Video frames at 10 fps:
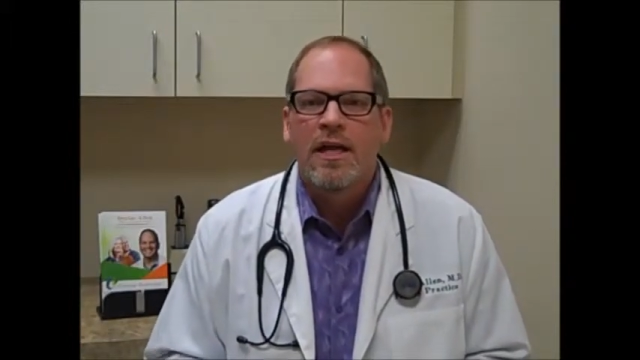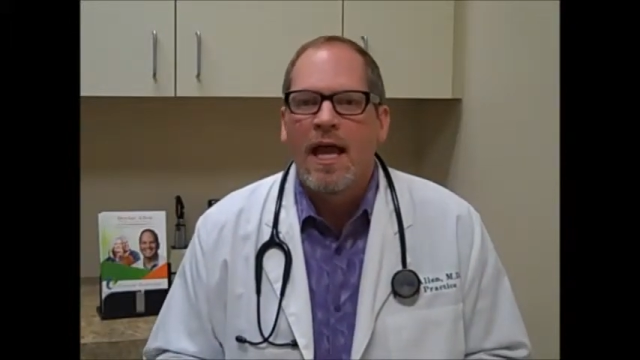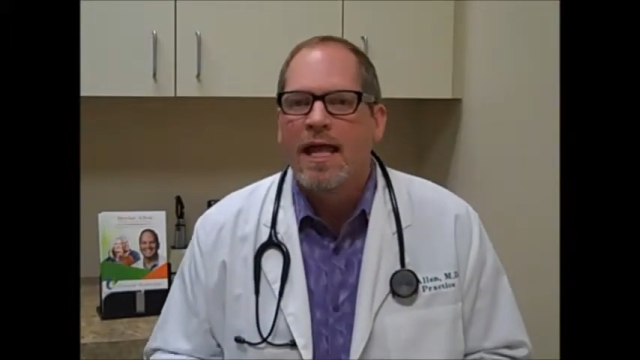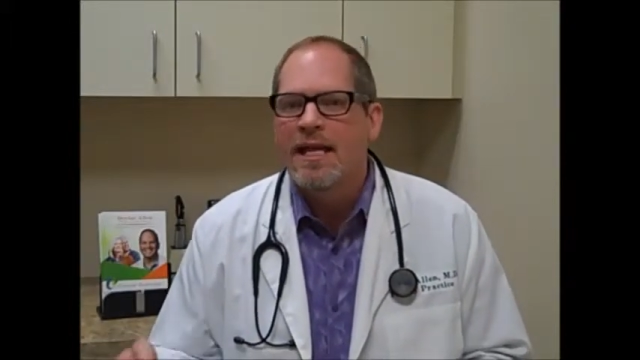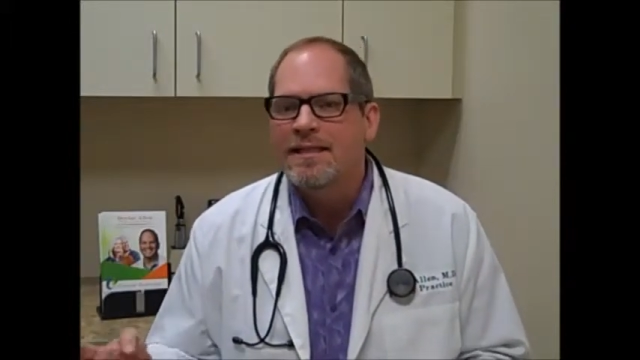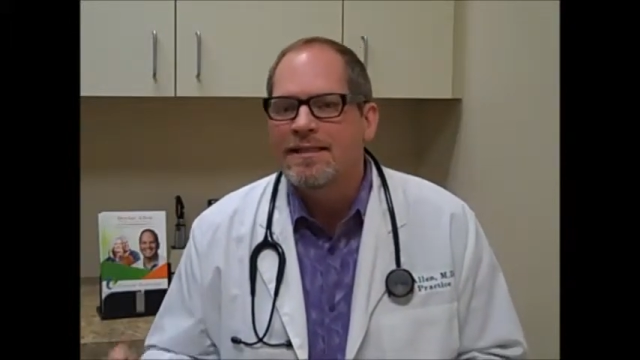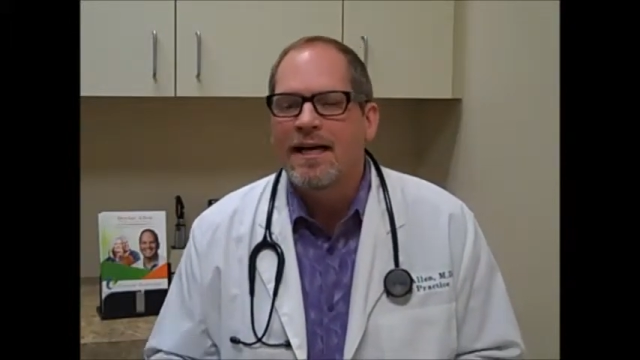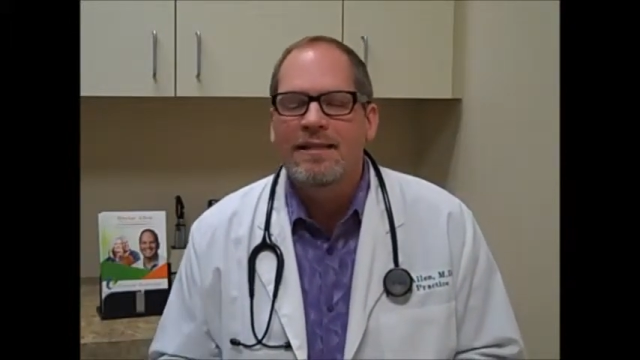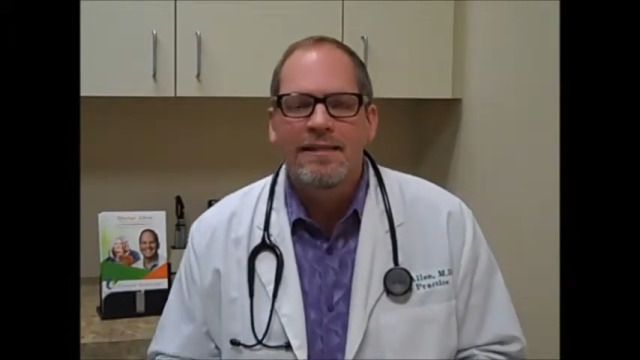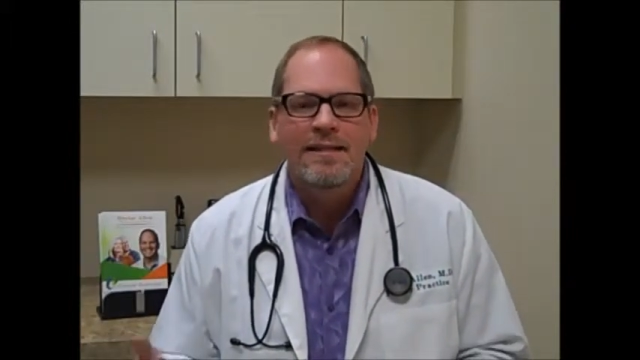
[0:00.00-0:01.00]
And it
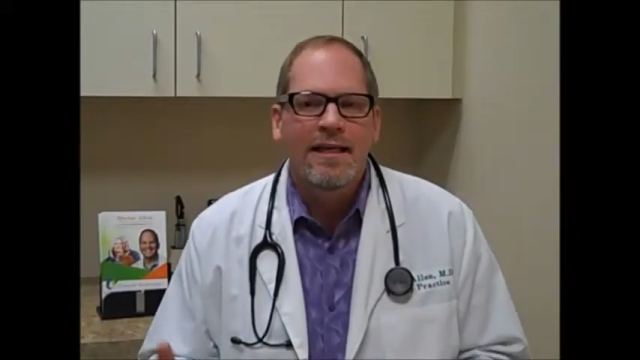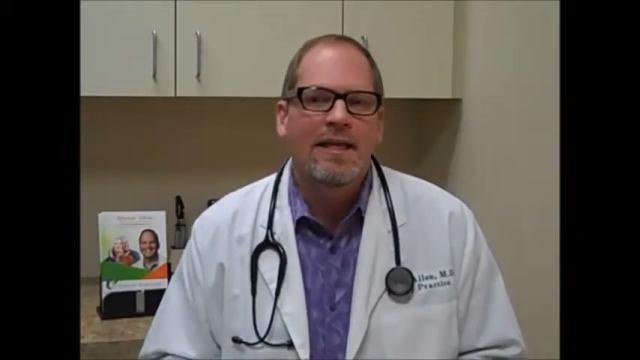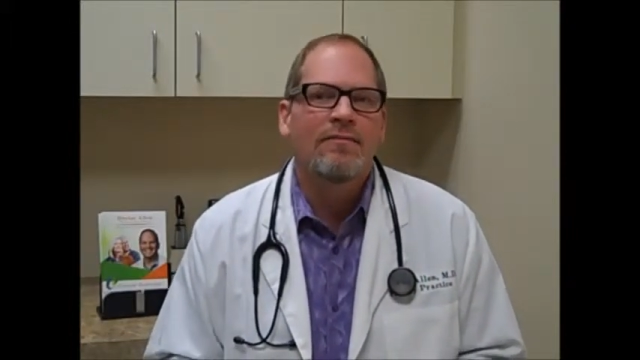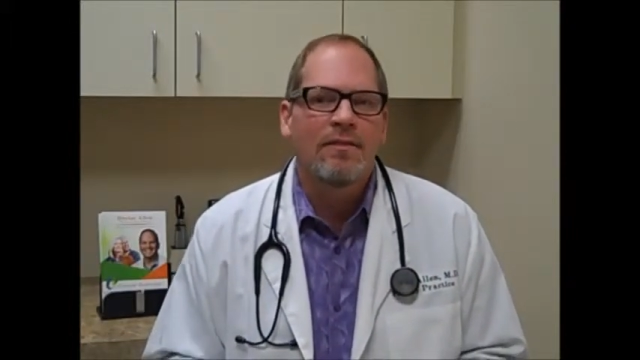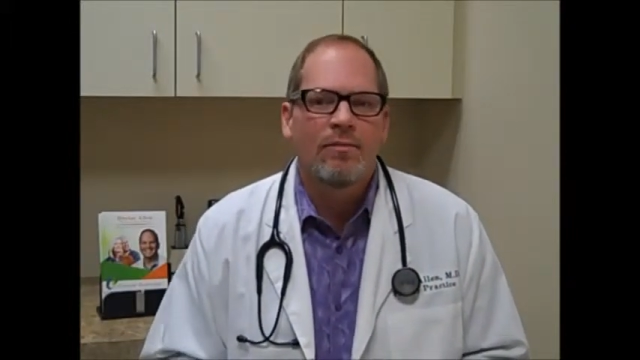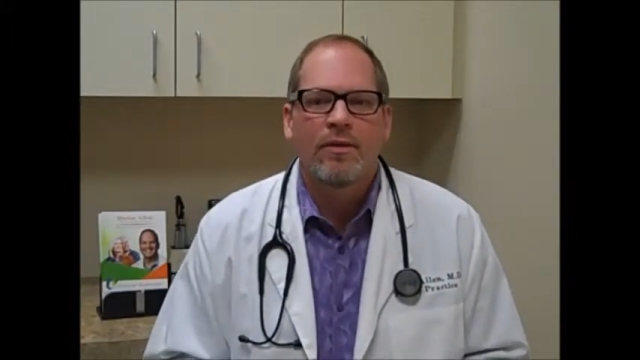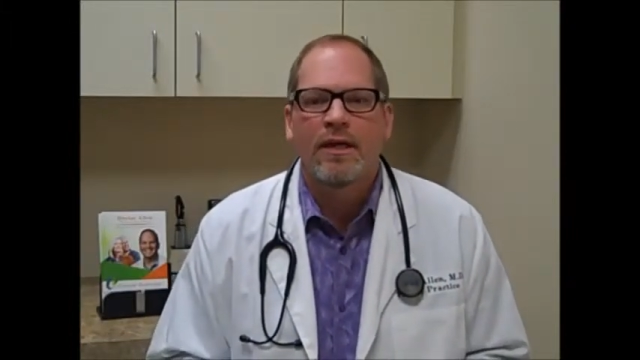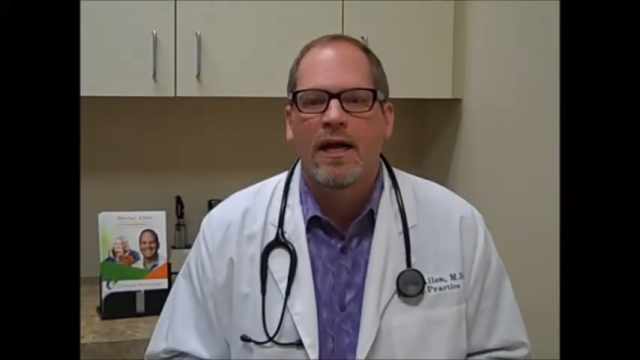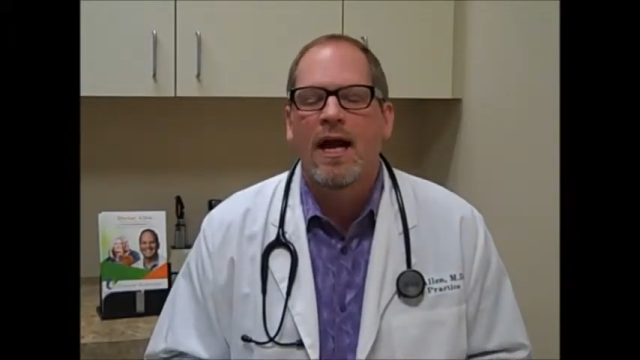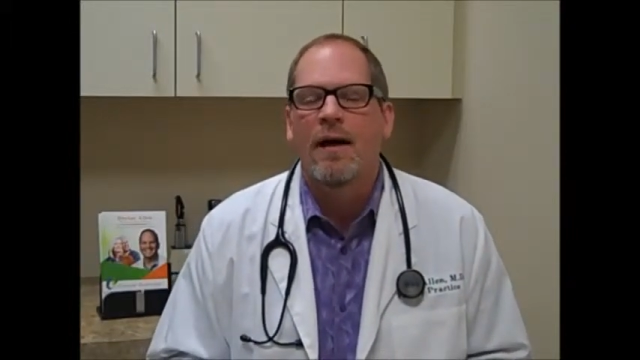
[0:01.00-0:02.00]
doesn't even bring
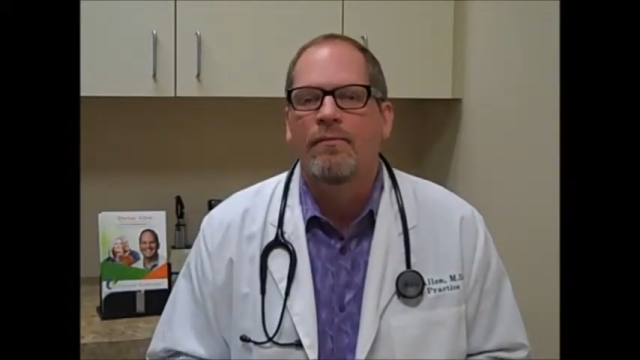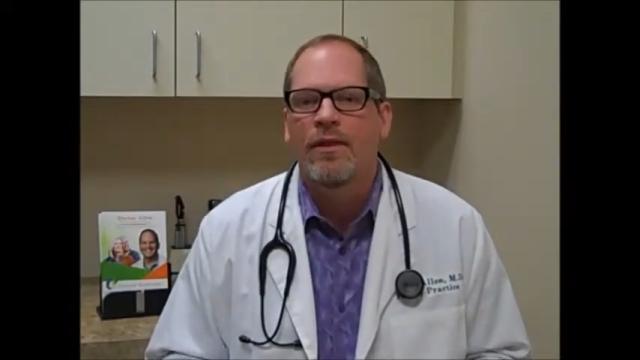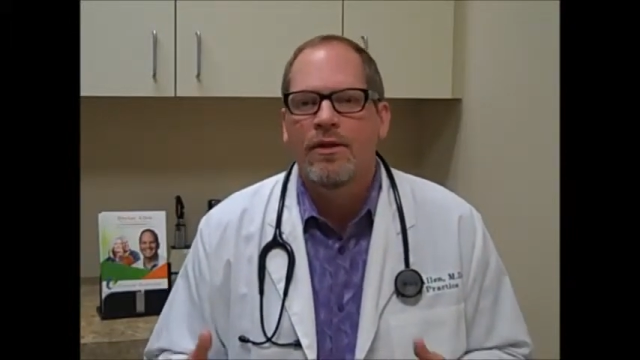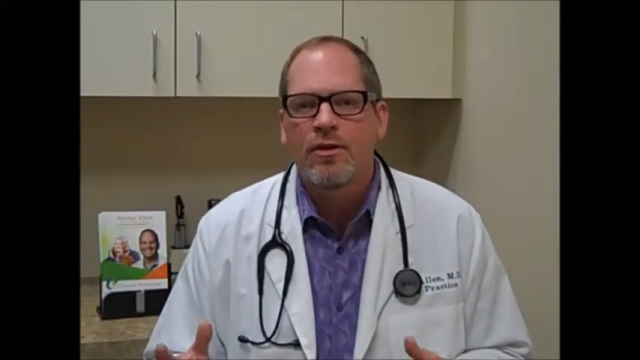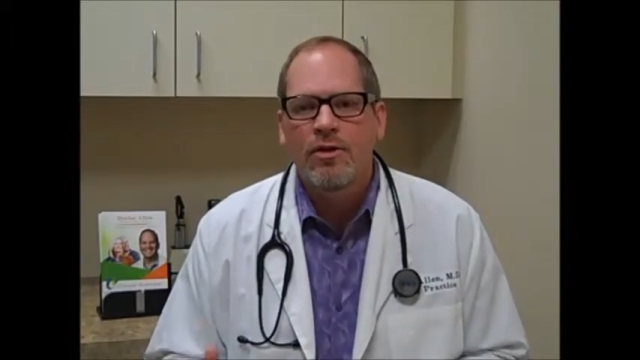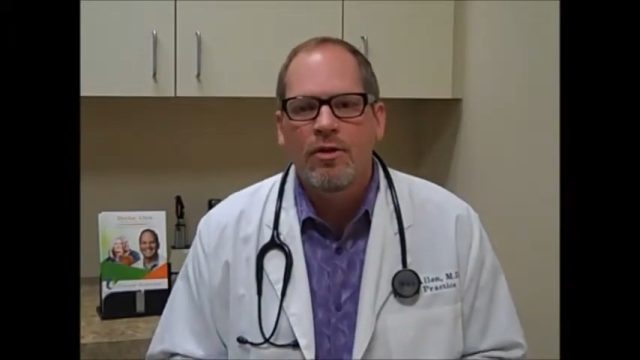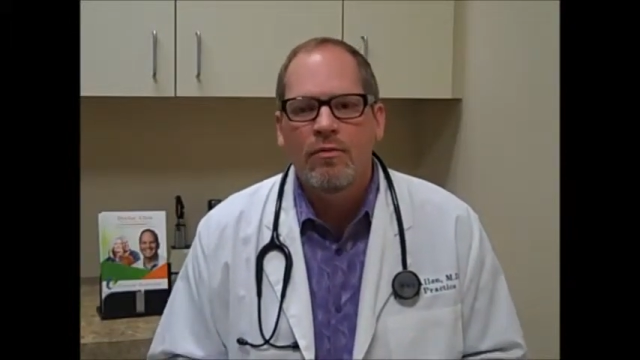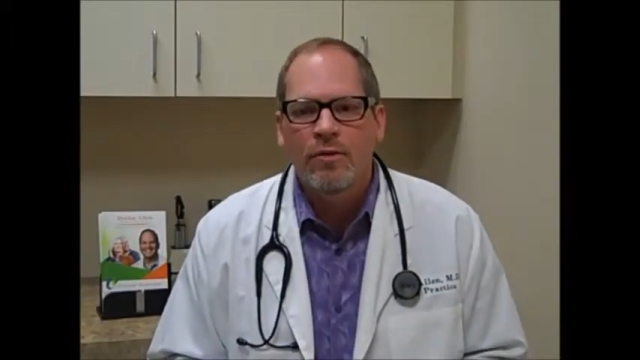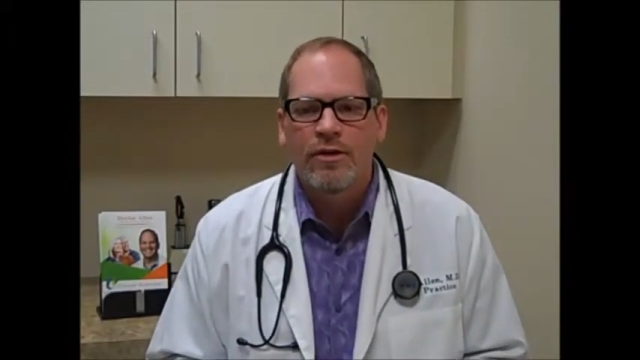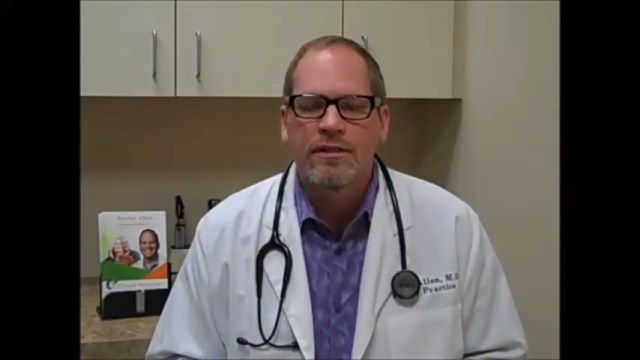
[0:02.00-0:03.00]
up the
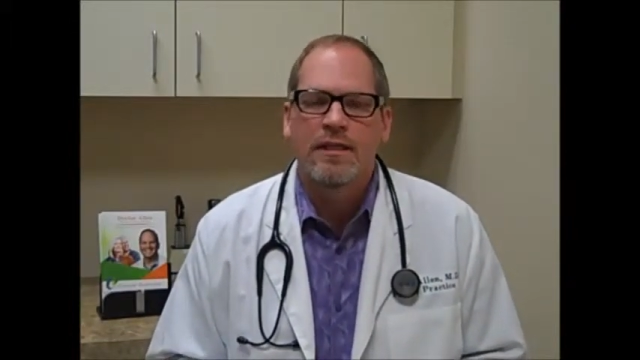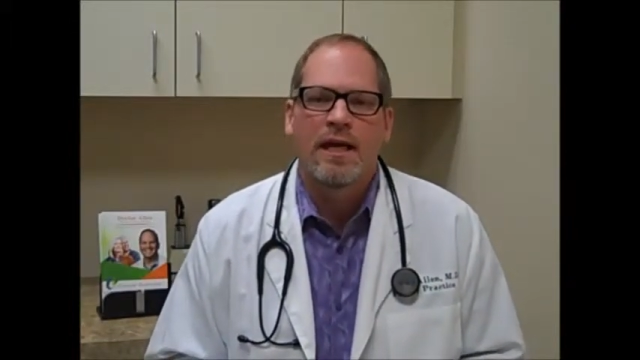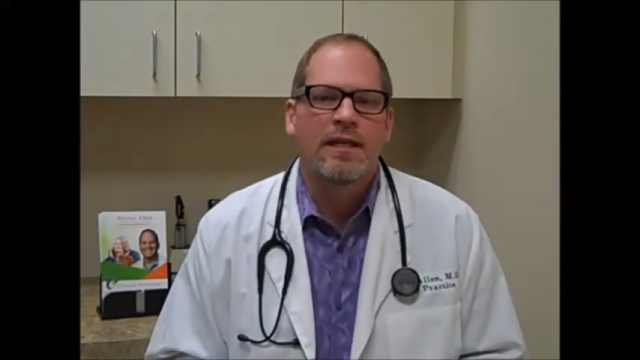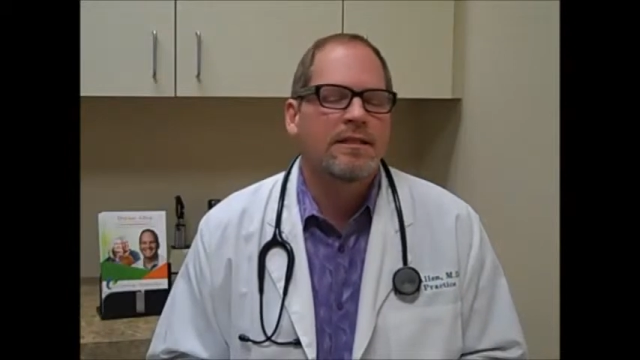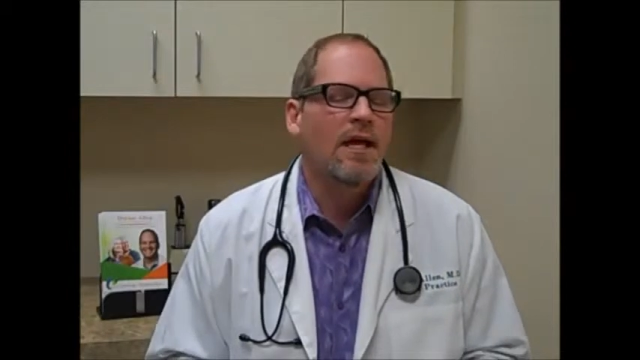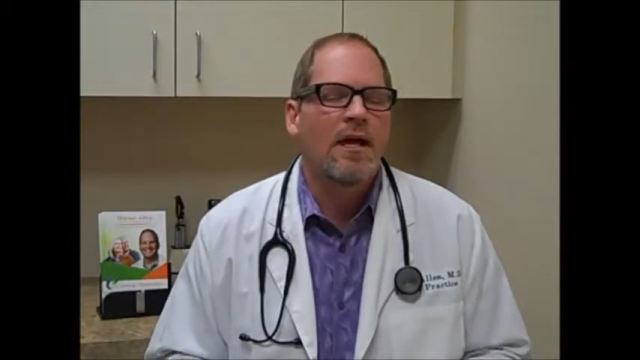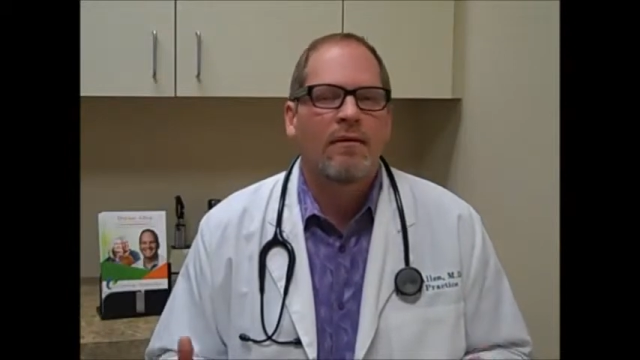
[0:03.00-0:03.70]
numerous studies